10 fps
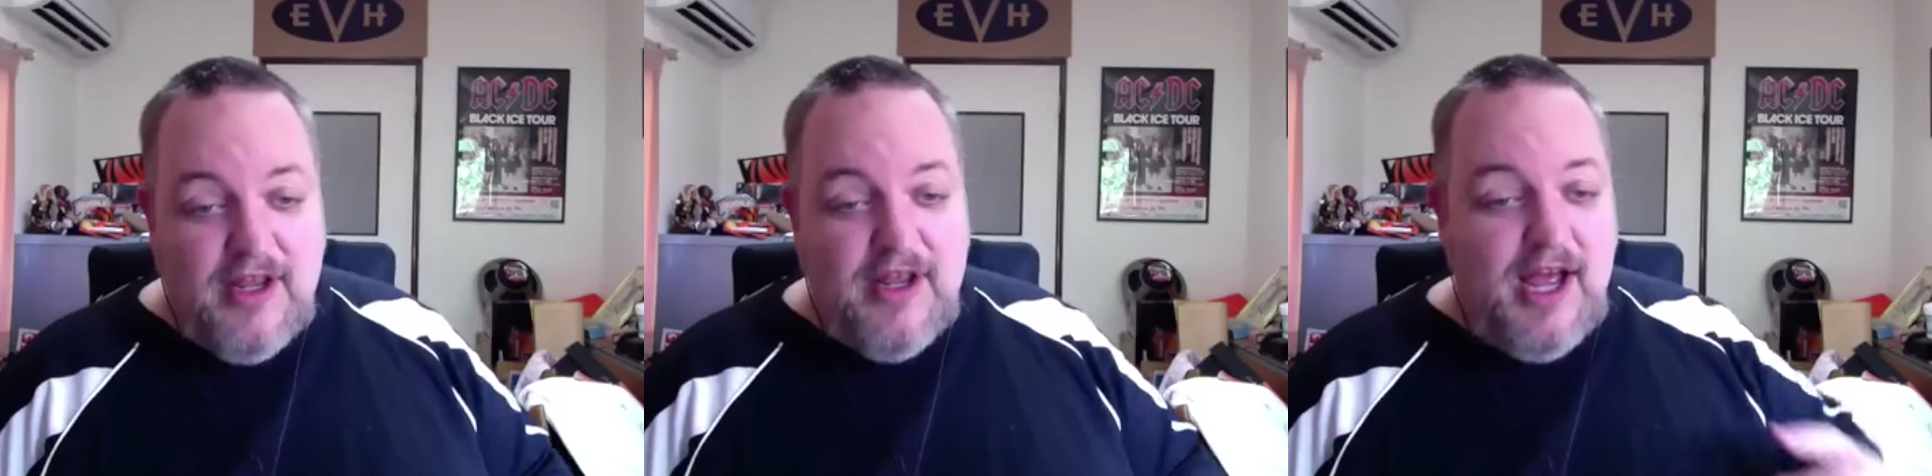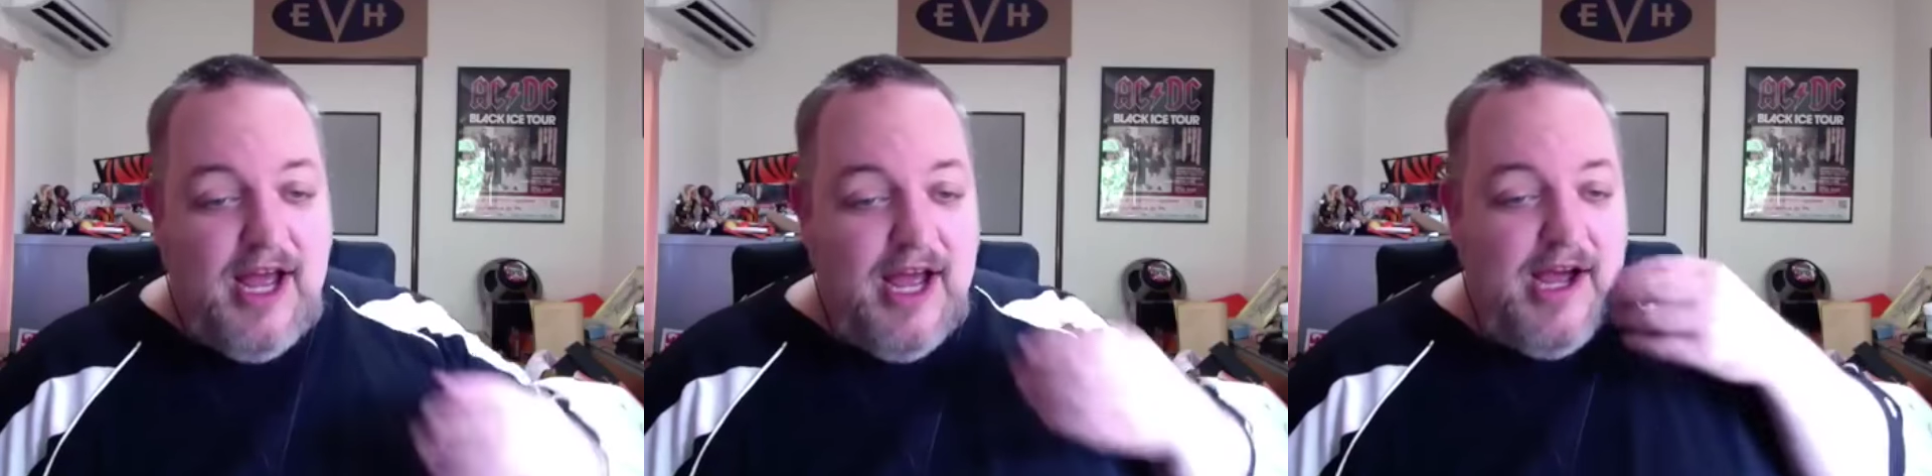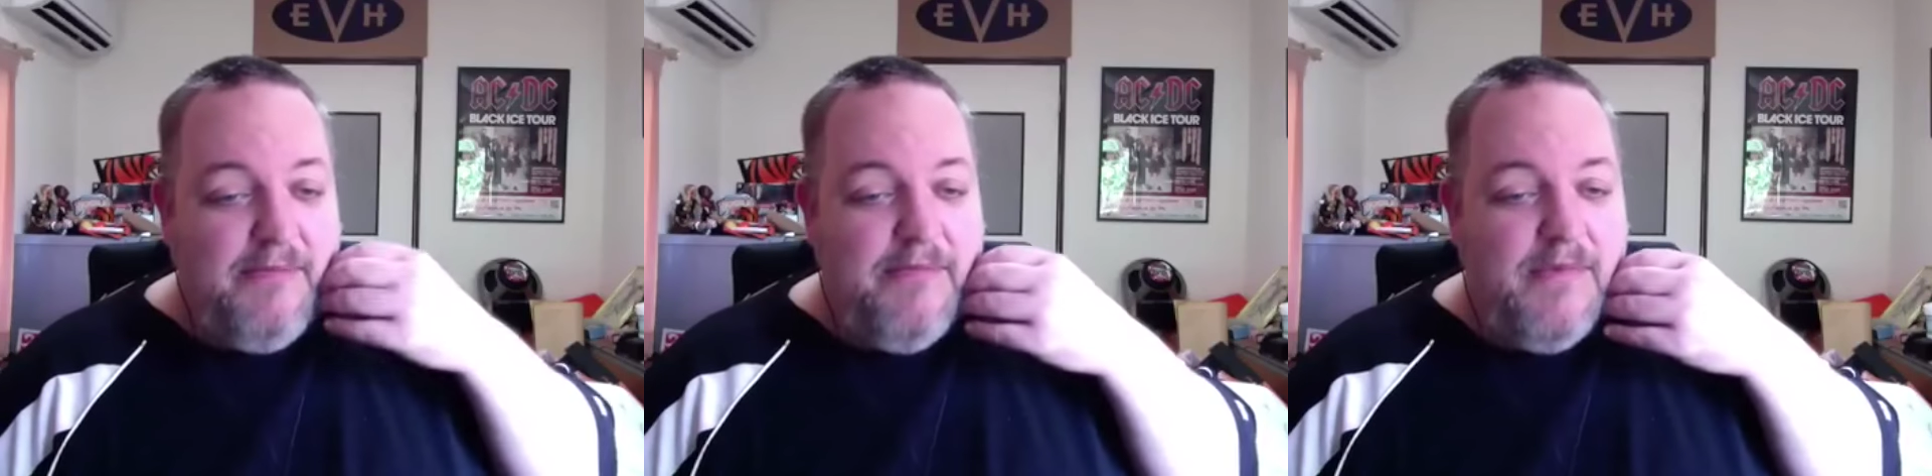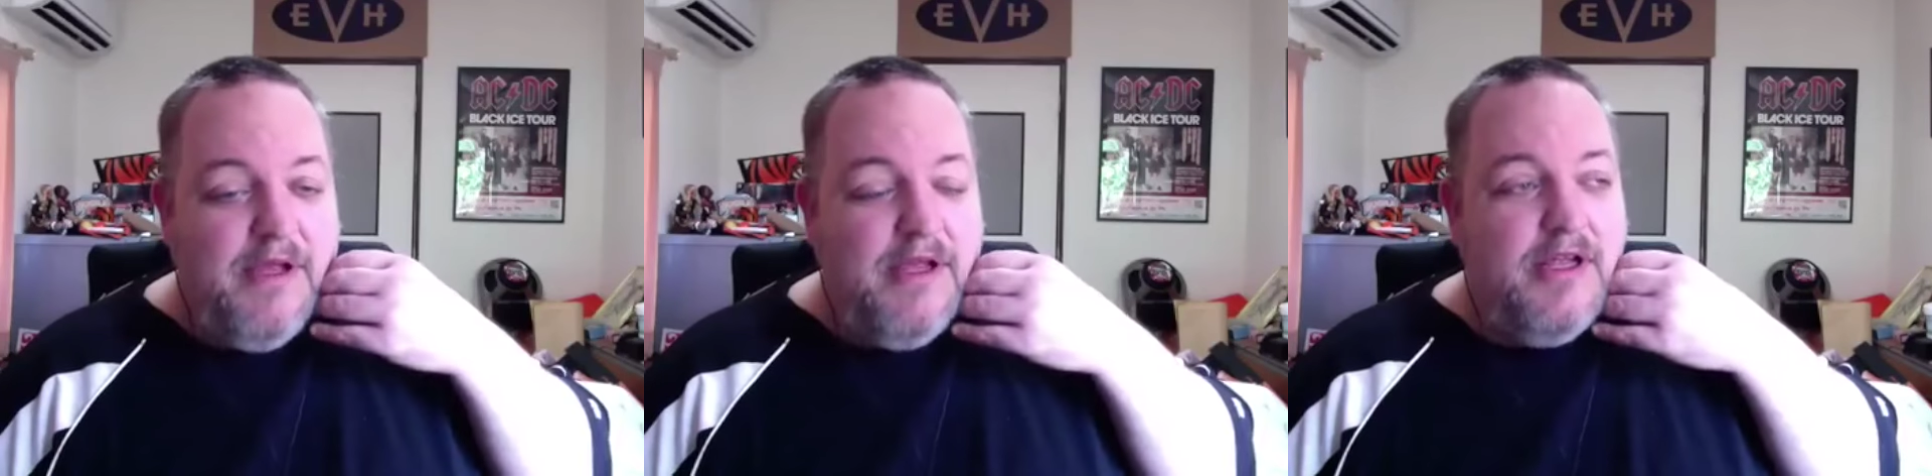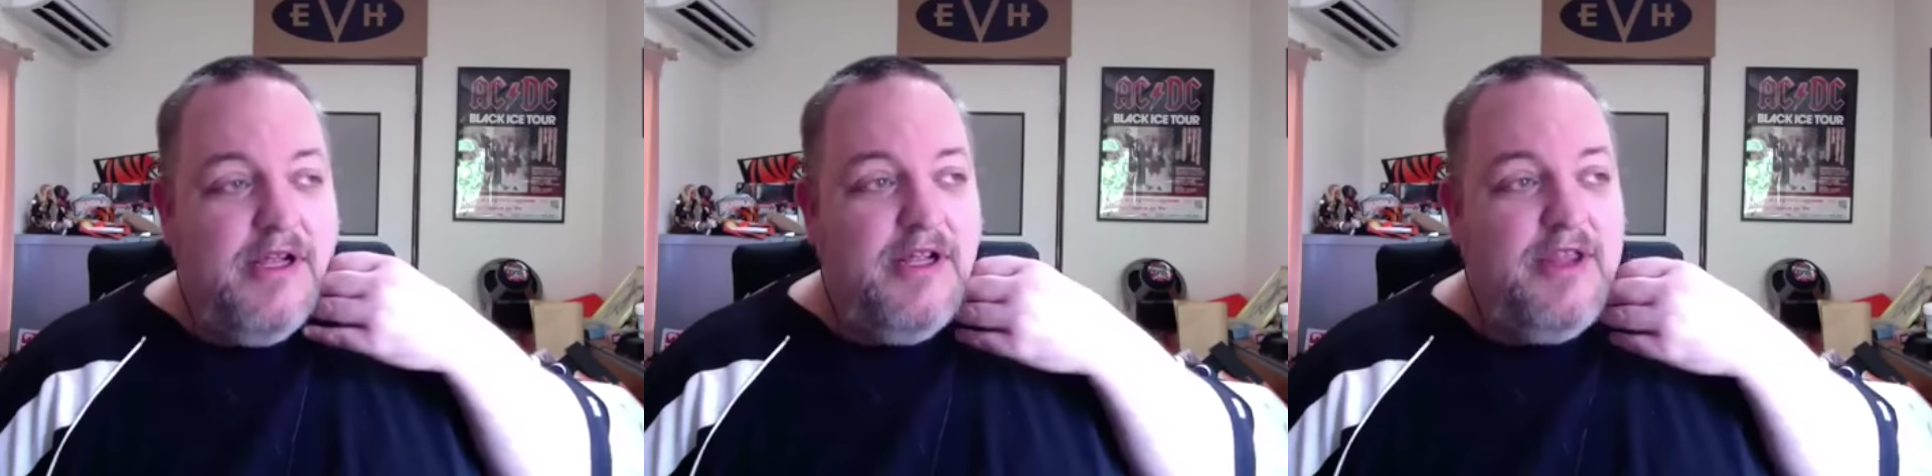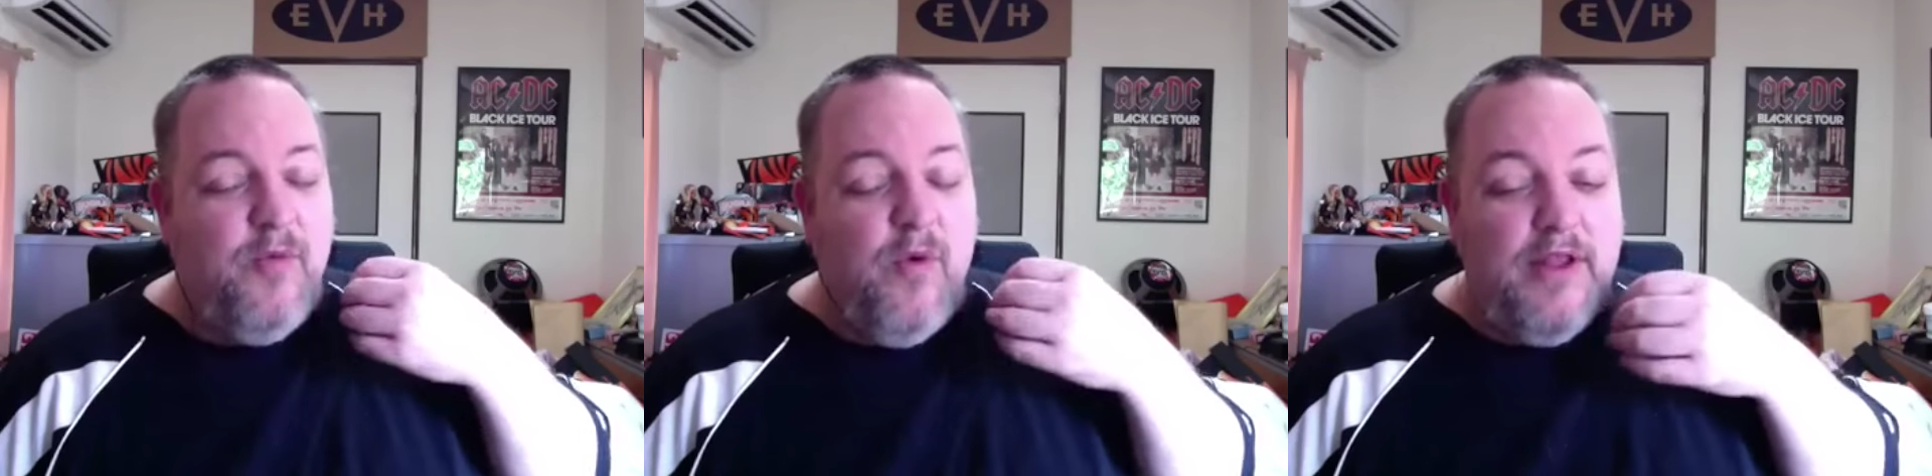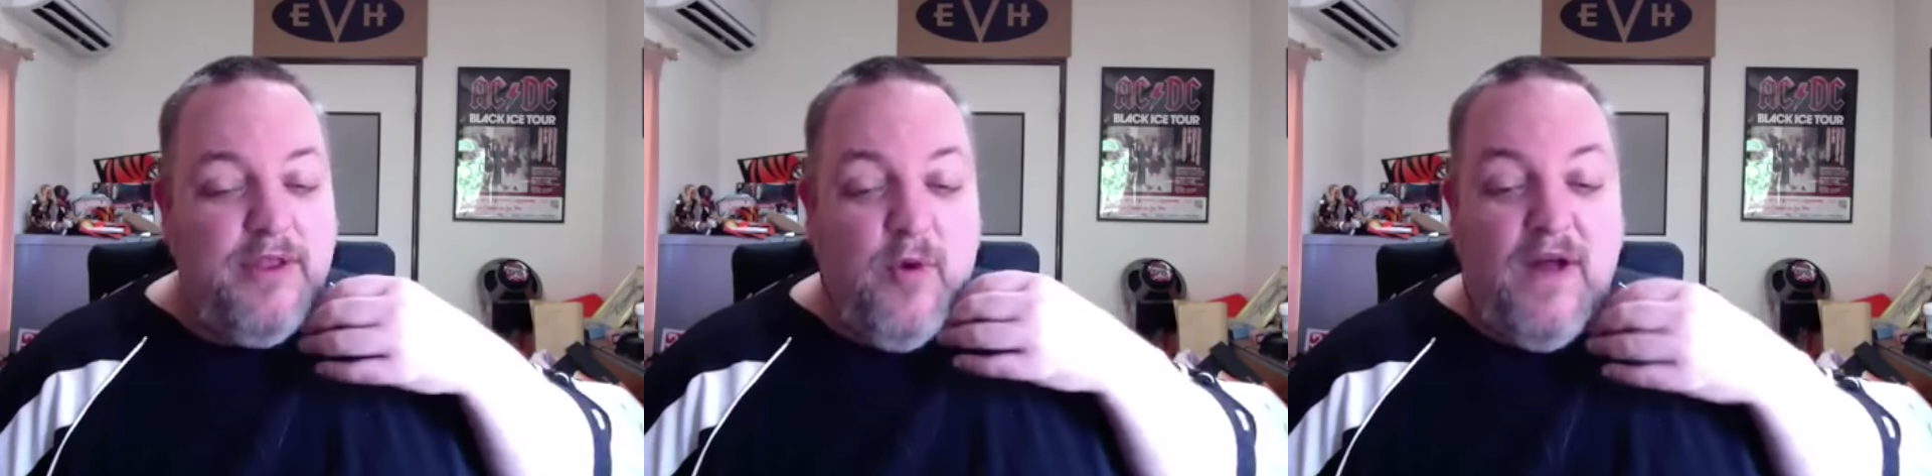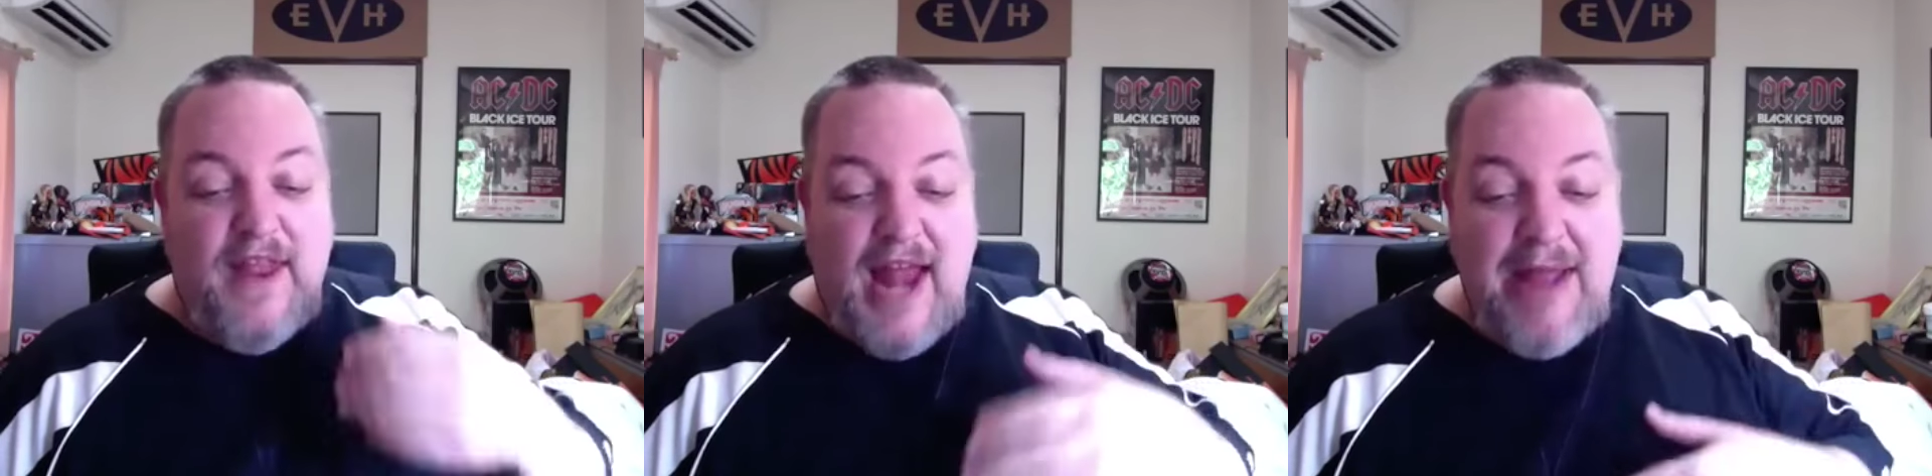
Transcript: um, the one the one that I